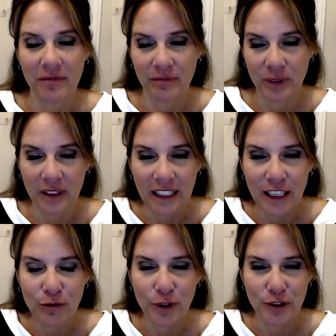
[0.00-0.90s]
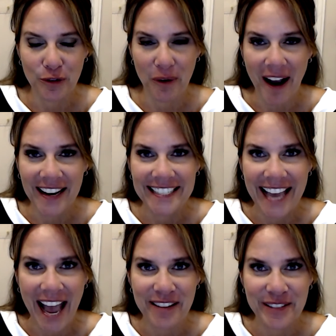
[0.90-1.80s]
believe we're trying to
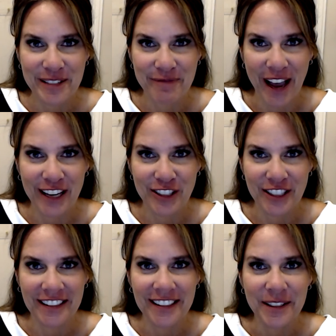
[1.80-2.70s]
have compassion,